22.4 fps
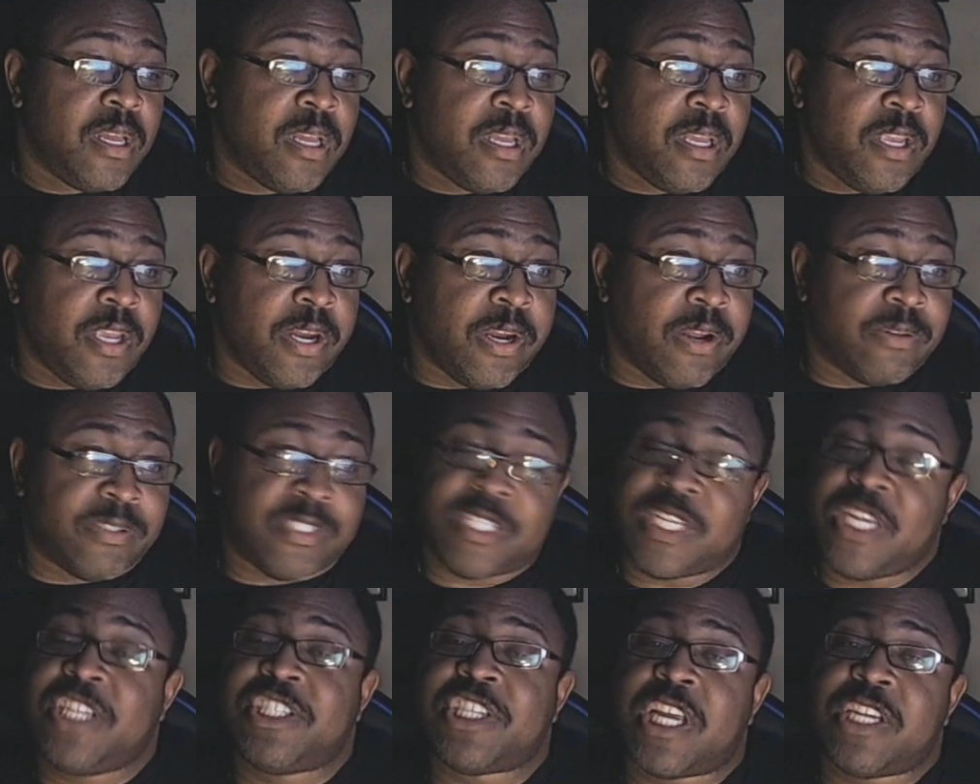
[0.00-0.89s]
You know,
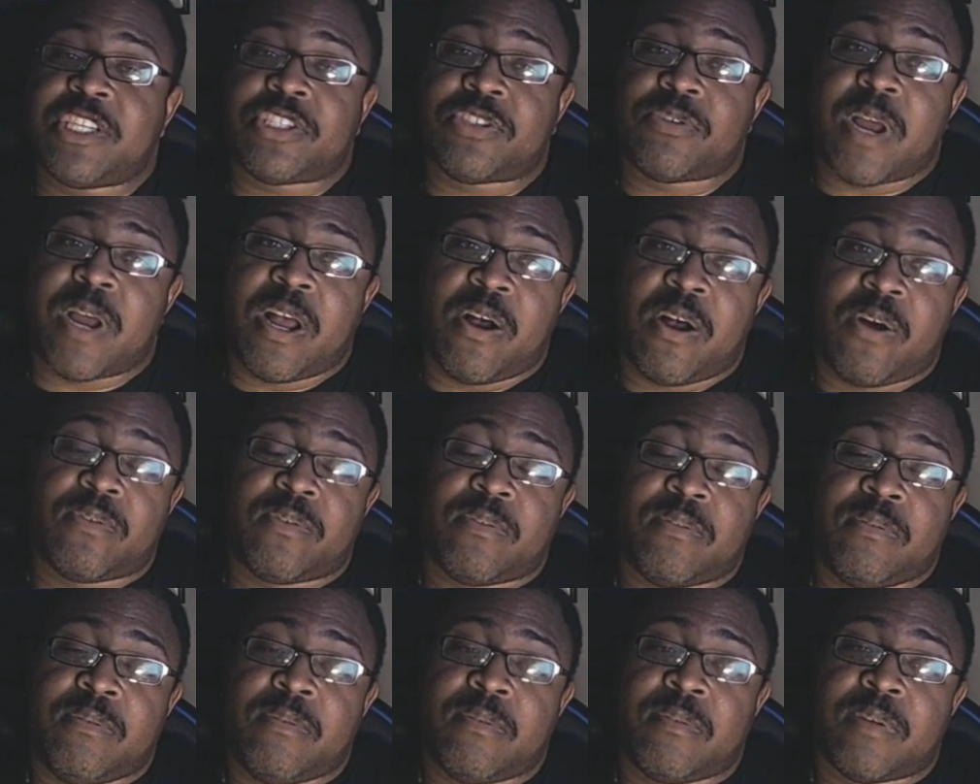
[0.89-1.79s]
CJ Stroud,
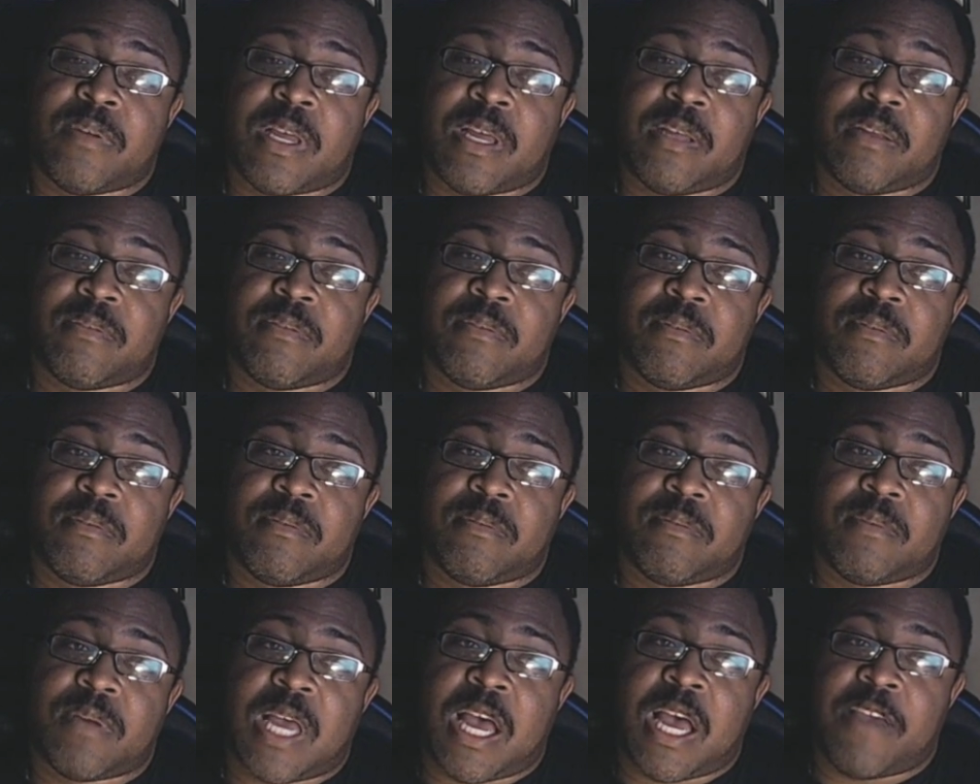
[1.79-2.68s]

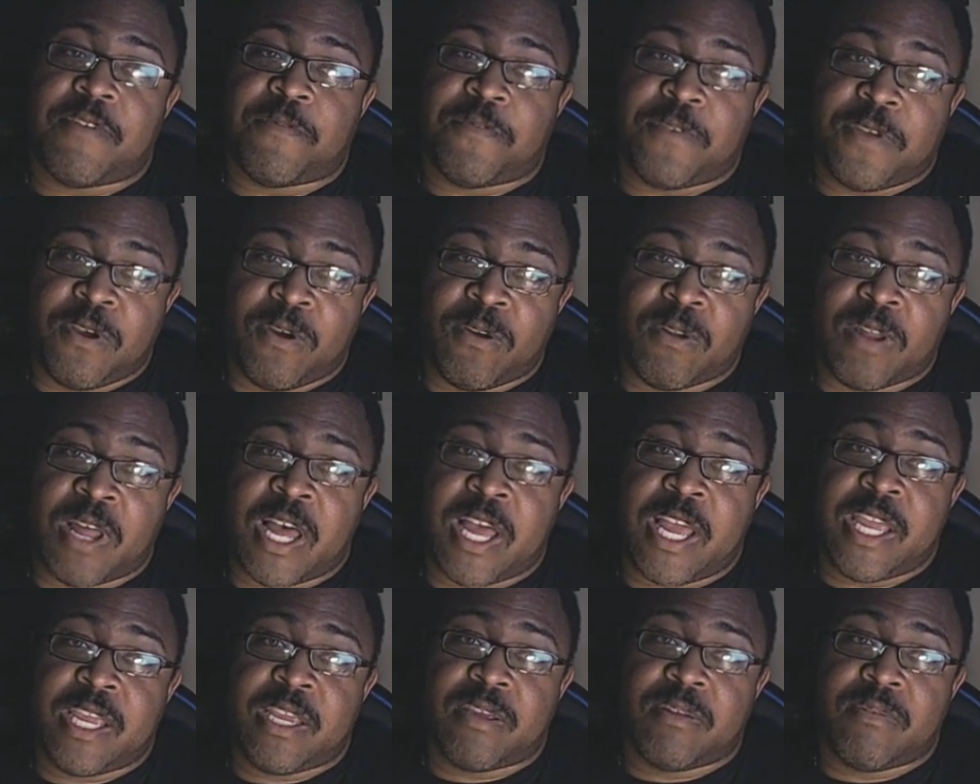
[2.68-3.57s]
I feel
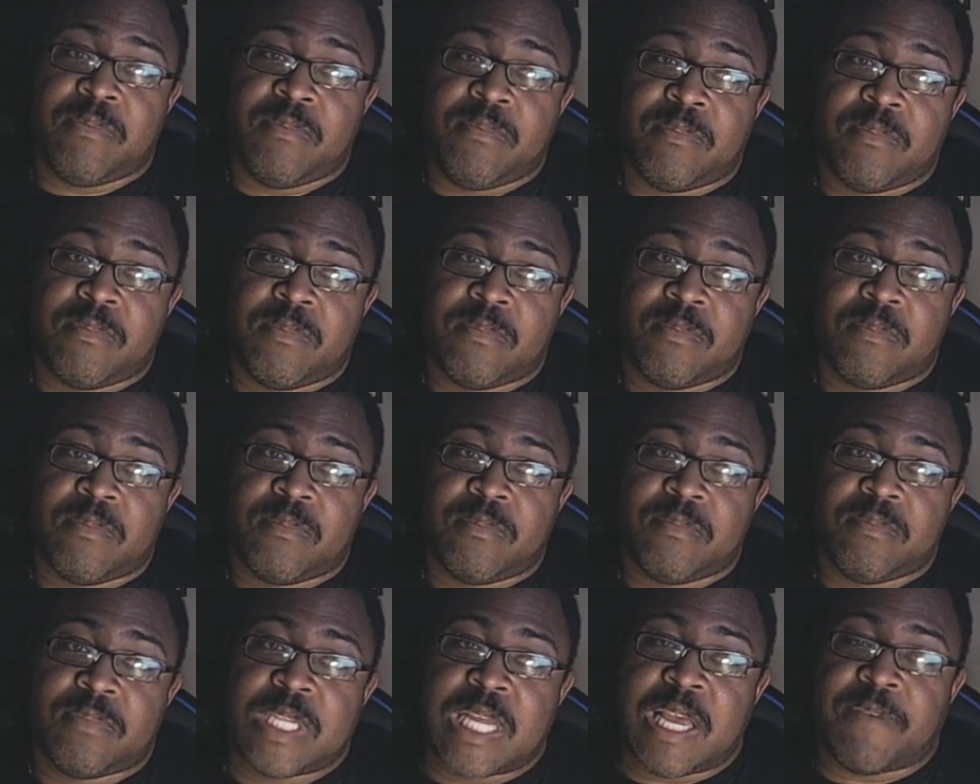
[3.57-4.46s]
like
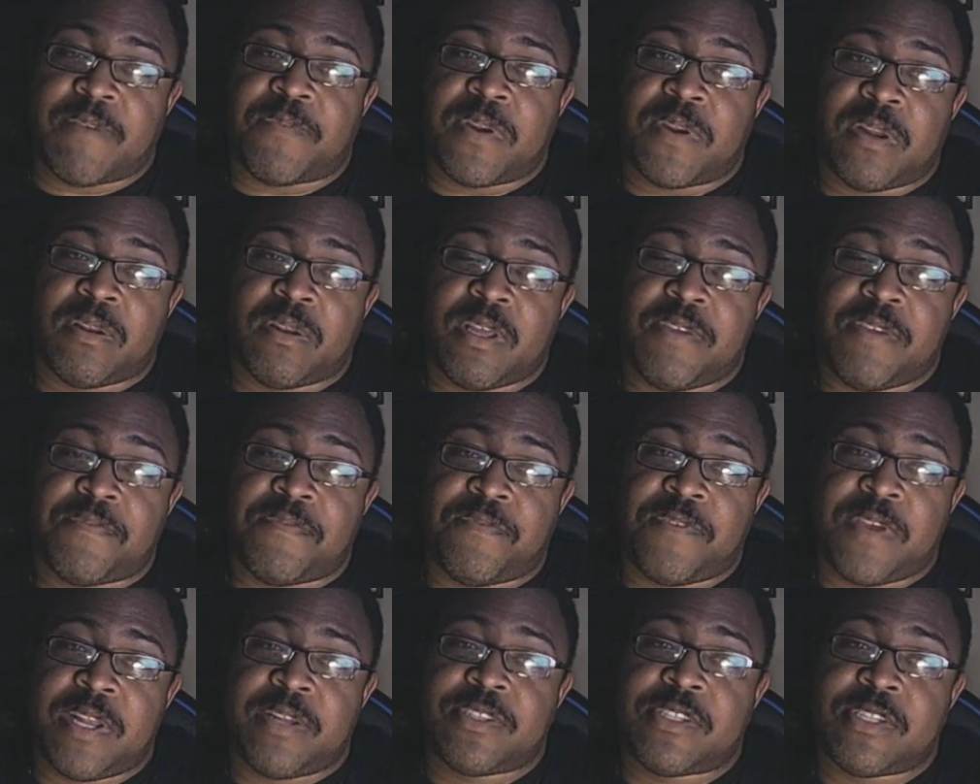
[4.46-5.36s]
definitely
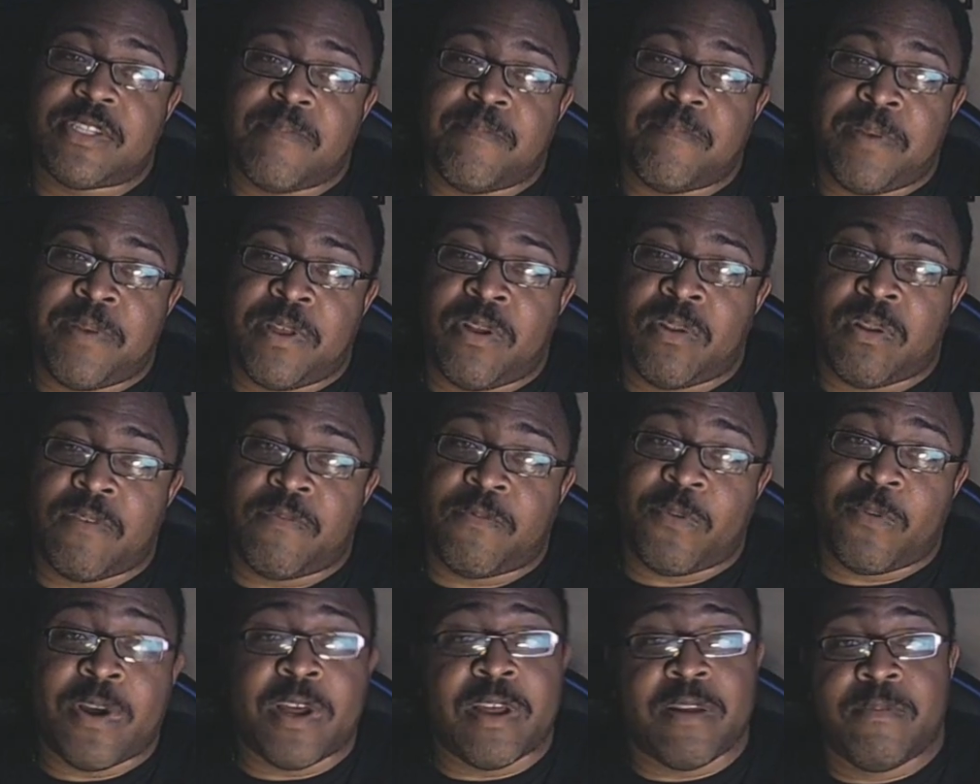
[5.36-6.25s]
fits the bill of
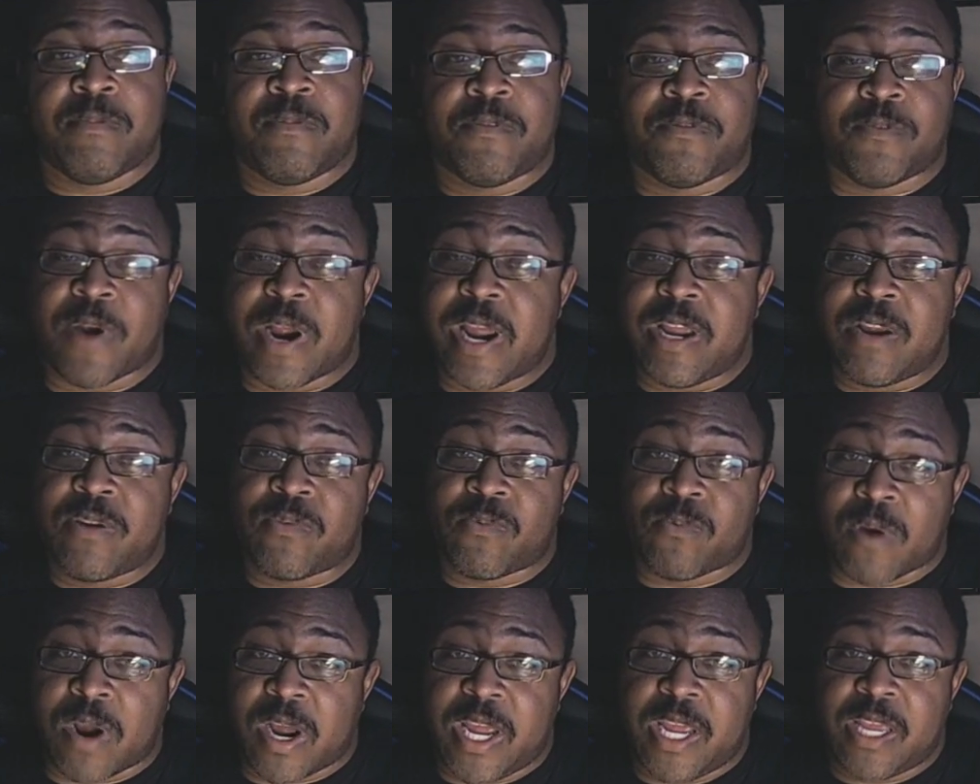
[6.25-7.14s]
what Frank
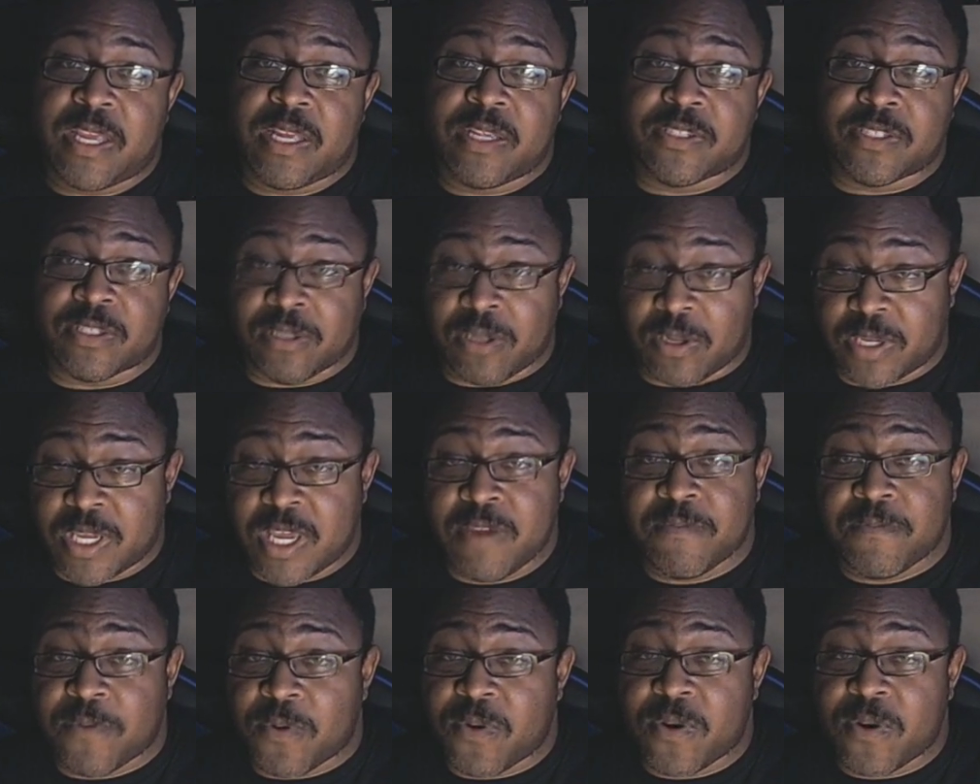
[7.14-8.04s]
Reich is looking
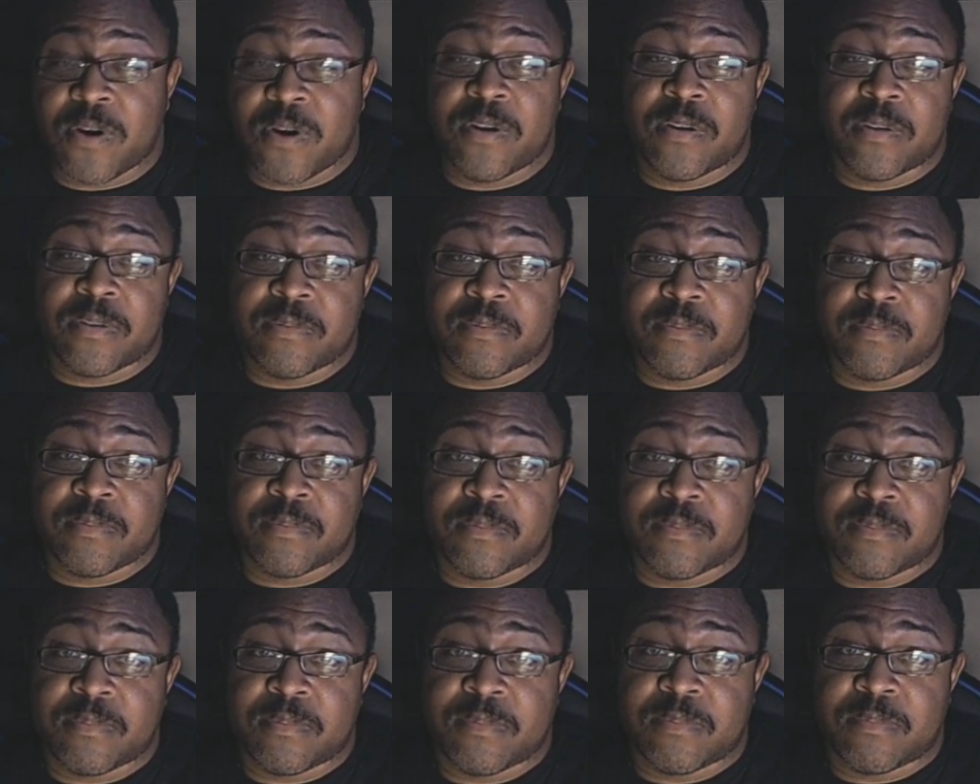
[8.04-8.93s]
for,
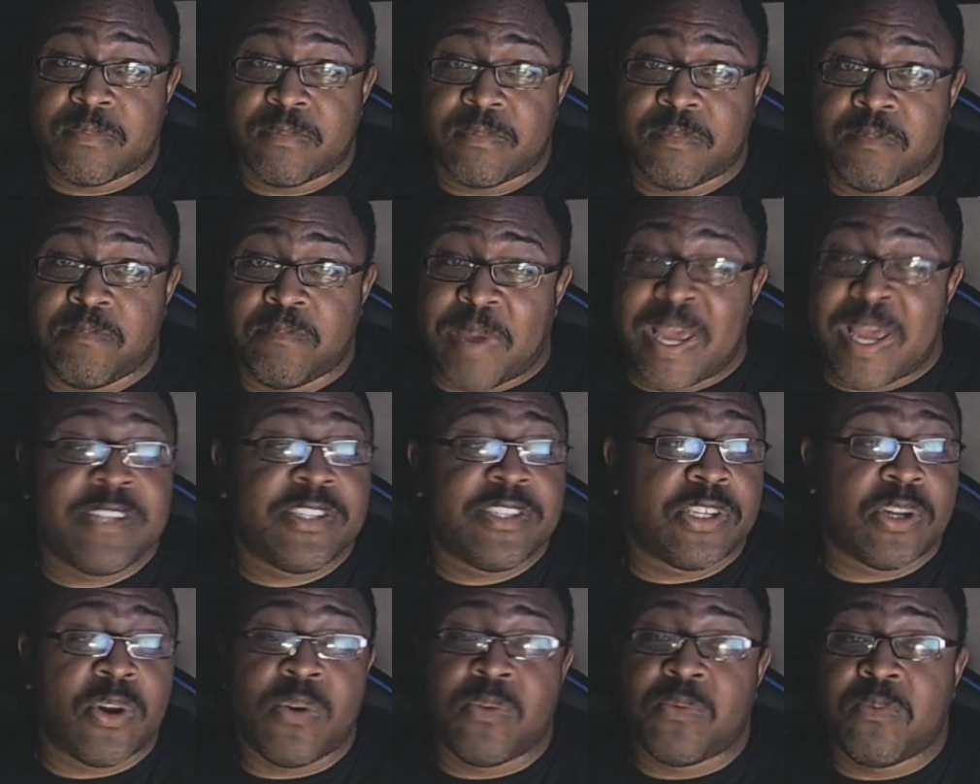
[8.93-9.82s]
based
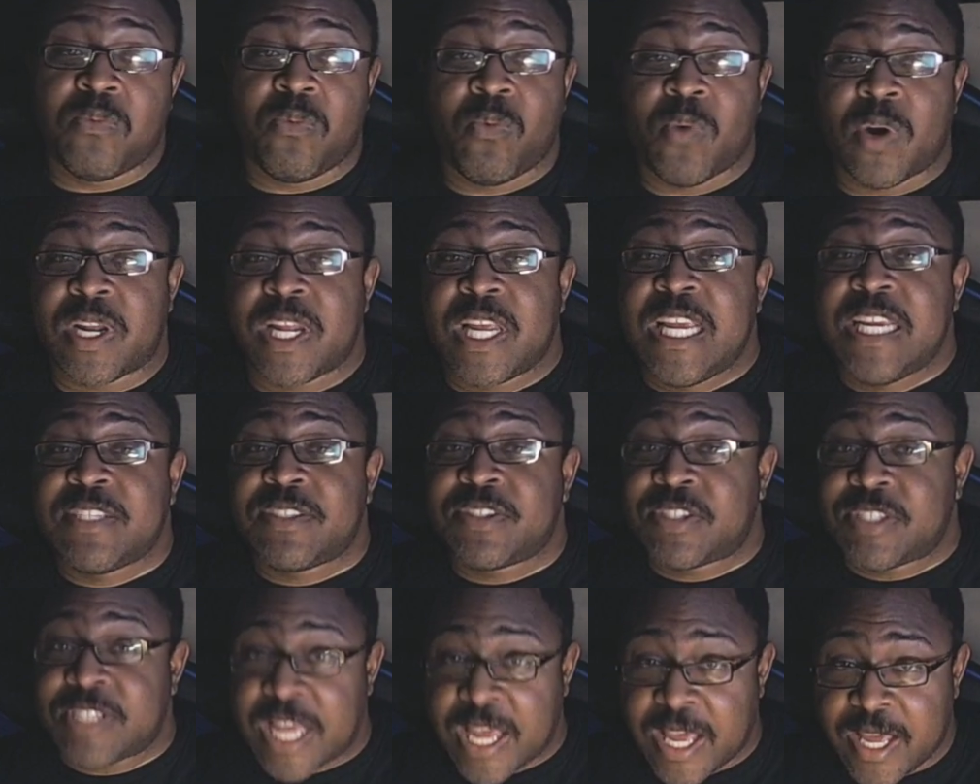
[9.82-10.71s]
on what he's
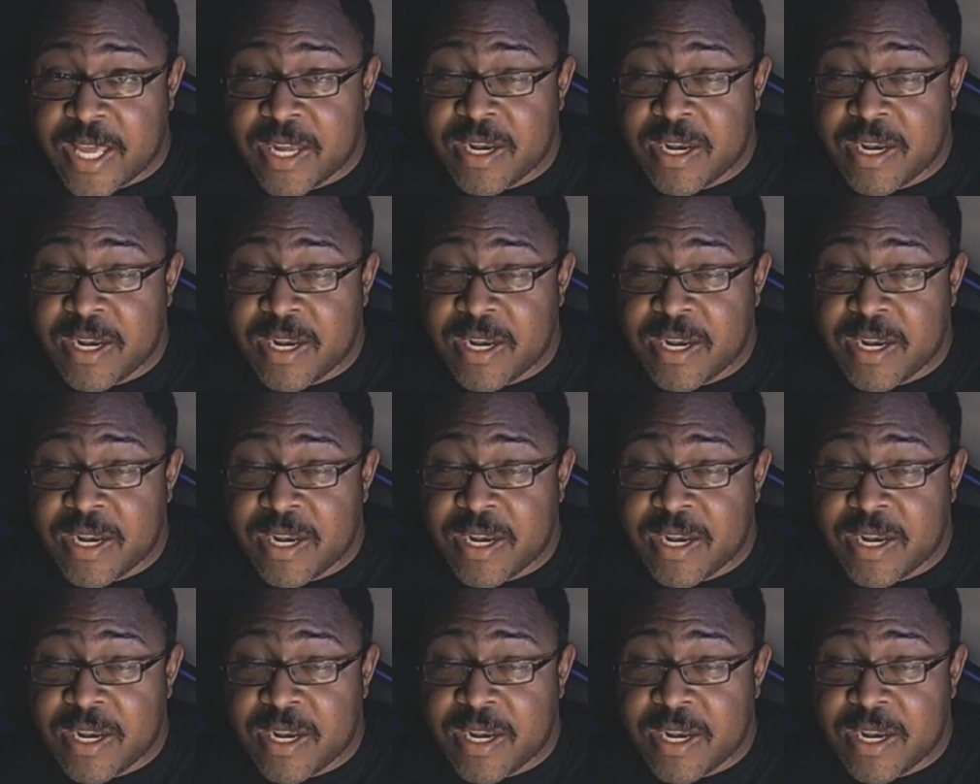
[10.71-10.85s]
said.